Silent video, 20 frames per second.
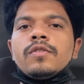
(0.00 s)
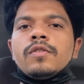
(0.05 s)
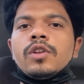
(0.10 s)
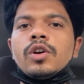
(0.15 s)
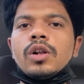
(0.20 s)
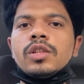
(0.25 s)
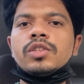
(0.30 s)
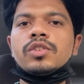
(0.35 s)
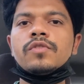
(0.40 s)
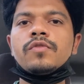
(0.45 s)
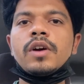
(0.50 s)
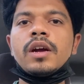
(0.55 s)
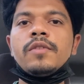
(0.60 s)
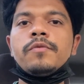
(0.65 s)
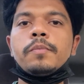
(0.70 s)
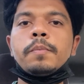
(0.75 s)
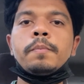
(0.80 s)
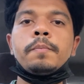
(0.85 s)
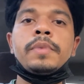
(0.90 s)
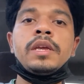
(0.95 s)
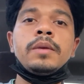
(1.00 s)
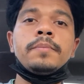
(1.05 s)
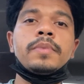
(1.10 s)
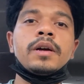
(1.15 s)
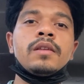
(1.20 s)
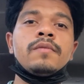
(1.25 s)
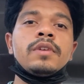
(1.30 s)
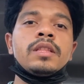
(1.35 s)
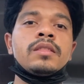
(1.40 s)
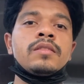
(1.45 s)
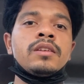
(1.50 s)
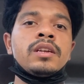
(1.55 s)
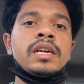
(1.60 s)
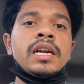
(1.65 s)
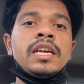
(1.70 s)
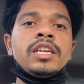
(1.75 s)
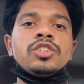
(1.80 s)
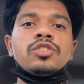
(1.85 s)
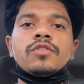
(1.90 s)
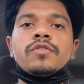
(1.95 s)
you will also find people with a
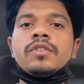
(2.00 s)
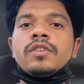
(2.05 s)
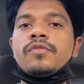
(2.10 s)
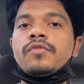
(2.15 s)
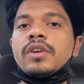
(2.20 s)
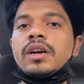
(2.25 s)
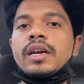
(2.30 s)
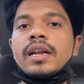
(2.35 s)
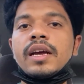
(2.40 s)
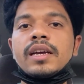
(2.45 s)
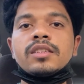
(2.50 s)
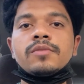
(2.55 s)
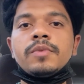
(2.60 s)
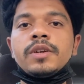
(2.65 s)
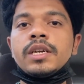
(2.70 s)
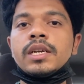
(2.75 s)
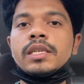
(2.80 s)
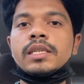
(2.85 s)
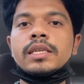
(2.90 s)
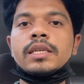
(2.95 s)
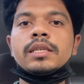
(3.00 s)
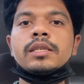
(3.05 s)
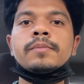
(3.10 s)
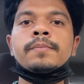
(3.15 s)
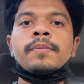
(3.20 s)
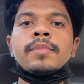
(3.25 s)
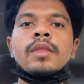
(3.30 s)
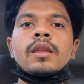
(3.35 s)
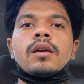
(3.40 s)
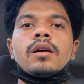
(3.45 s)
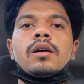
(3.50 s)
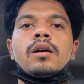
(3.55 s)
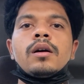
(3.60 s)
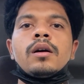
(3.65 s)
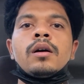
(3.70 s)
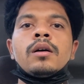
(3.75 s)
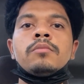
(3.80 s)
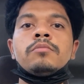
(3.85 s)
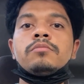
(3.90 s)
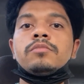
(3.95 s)
range of different experiences.
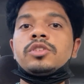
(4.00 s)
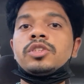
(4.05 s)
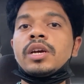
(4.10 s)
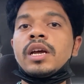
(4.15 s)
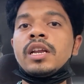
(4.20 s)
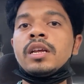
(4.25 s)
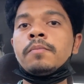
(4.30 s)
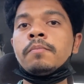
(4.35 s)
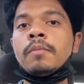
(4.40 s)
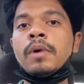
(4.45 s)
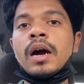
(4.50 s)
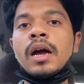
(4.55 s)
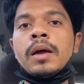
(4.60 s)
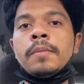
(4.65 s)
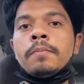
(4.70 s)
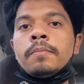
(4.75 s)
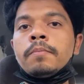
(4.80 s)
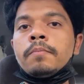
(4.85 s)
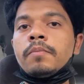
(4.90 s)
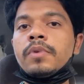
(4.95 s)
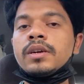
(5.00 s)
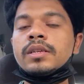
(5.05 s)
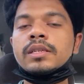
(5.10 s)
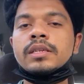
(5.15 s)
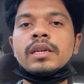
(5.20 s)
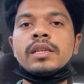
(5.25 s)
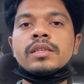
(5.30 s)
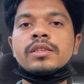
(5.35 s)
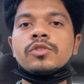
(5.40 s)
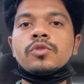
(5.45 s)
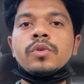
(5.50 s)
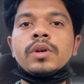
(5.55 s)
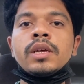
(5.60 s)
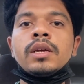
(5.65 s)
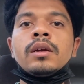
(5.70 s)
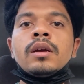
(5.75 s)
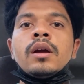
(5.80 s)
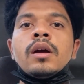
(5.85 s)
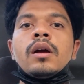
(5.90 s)
Sharing my personal story,